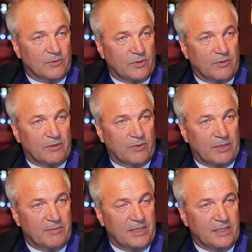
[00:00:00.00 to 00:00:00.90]
more than
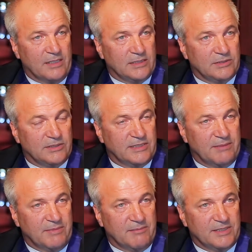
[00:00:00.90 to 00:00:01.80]
1 million
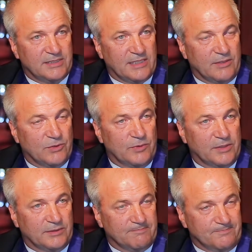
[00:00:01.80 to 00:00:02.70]
associate members around the
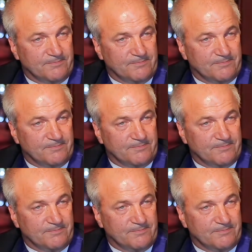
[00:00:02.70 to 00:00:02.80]
world.